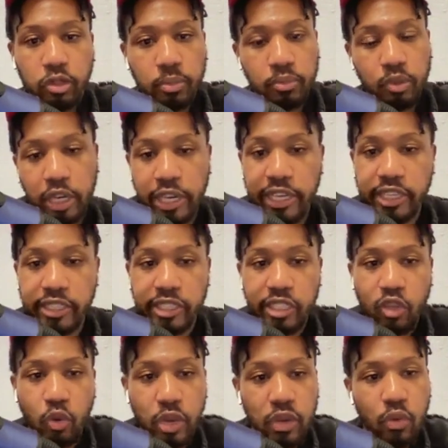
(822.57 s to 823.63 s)
some easy,
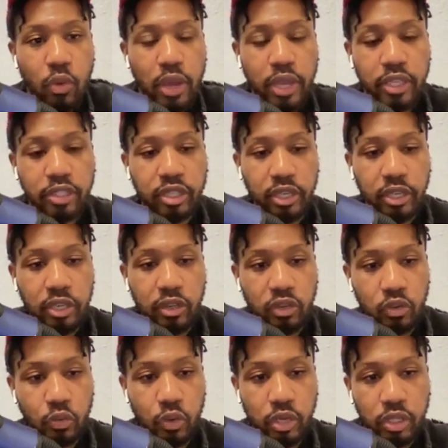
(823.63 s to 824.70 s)
quick ways to get
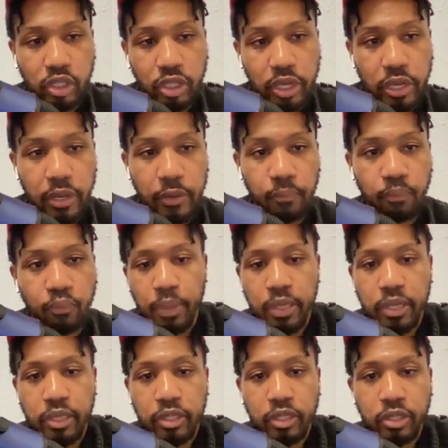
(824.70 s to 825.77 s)
into real estate.
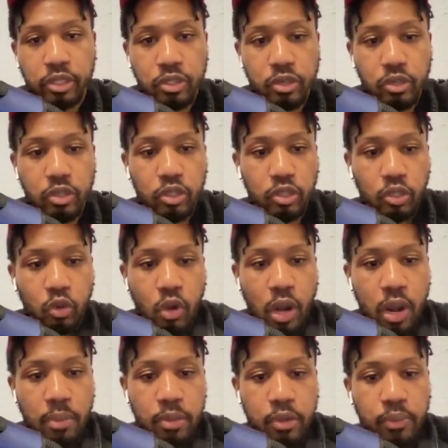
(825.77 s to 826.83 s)
Please consider
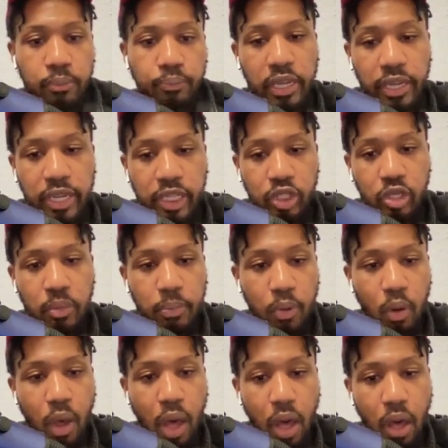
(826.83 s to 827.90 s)
subscribing and catch up
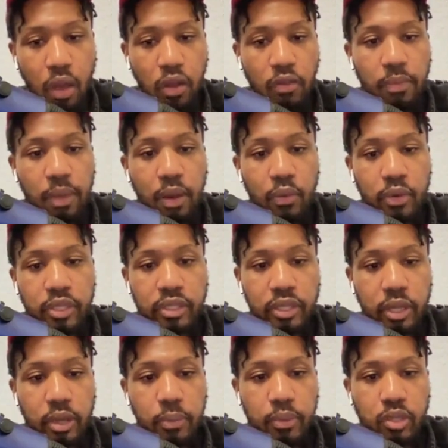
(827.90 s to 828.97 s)
on all of my recent
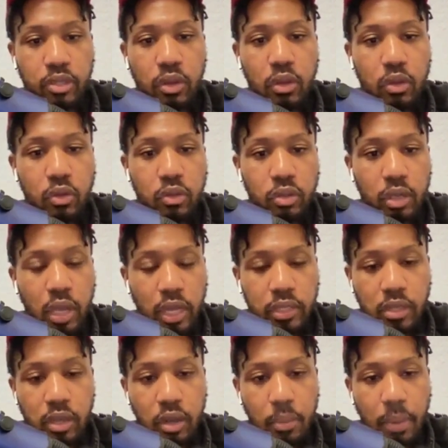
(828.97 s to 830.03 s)
episodes. I
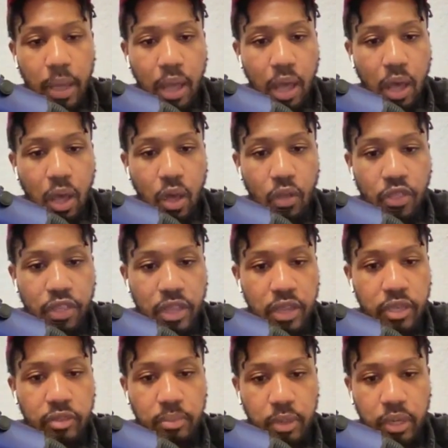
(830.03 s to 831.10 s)
talk about all
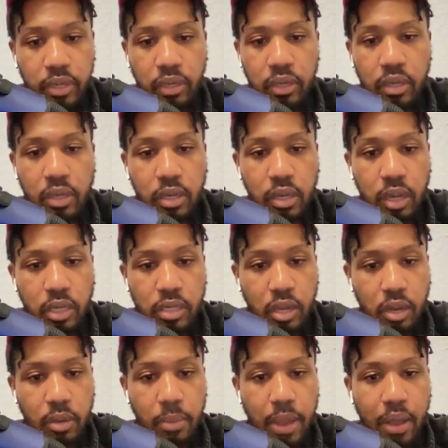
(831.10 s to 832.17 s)
things money. I
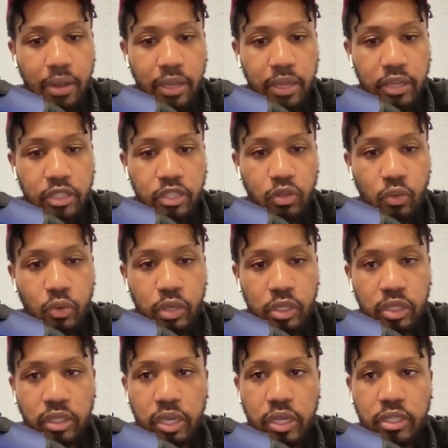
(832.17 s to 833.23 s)
talk about getting into real
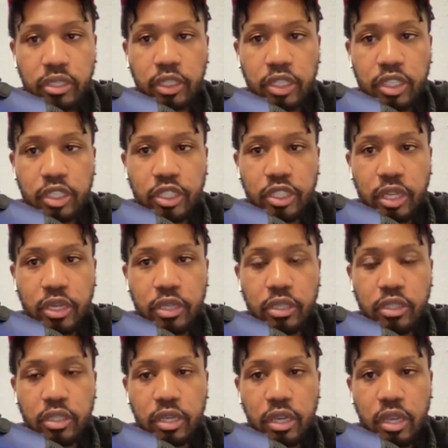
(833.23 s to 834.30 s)
estate, such as I
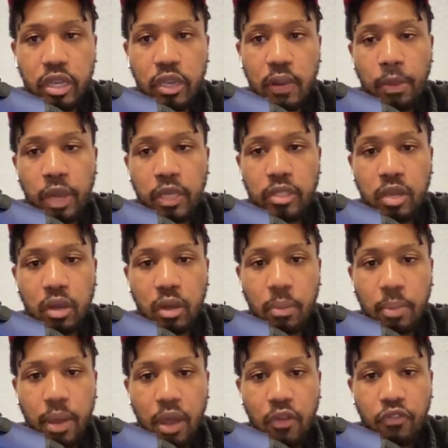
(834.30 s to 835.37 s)
did today. I talk
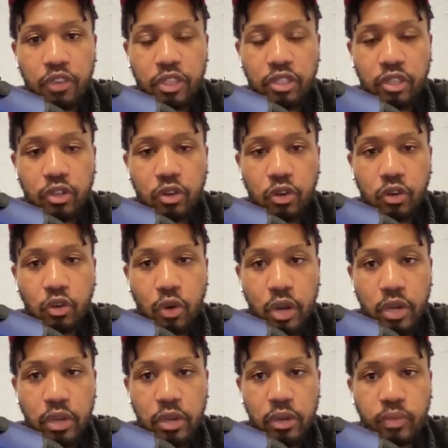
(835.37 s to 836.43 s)
about fixing your
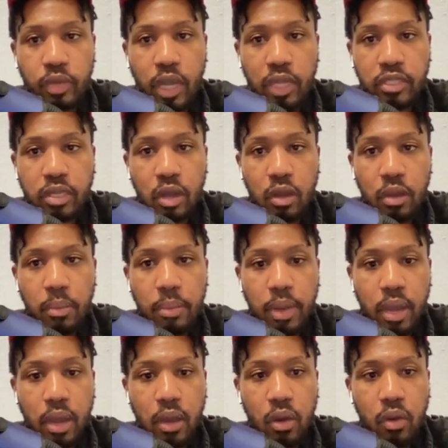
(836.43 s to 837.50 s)
credit. I talk
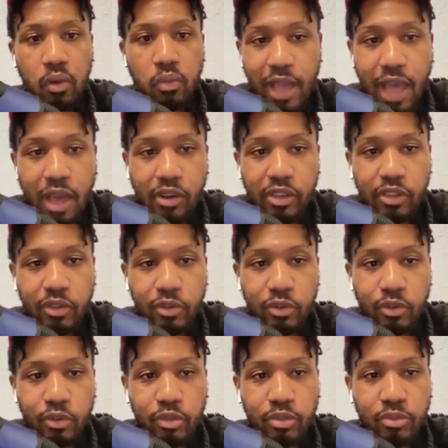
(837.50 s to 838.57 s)
about how to
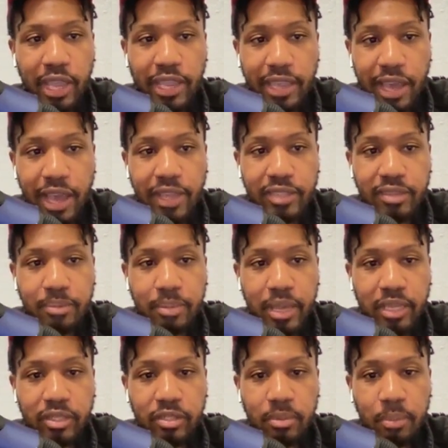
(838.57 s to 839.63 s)
use AI to
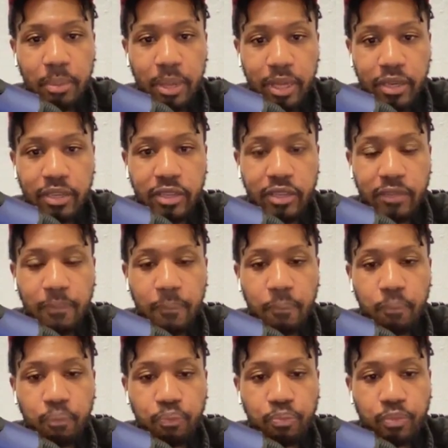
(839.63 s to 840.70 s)
make some money.
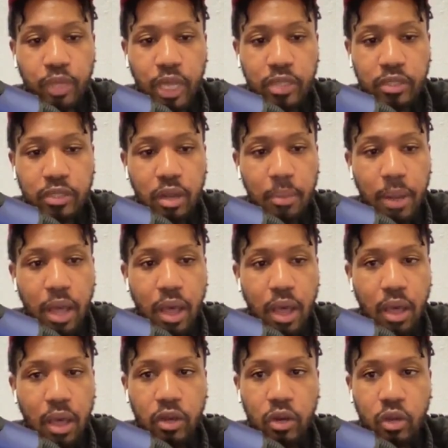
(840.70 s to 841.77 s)
I talk about
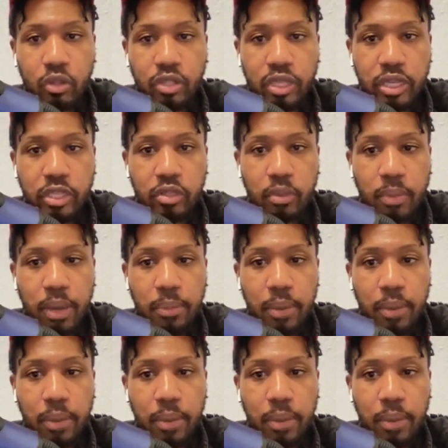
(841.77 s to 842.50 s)
all of those things on my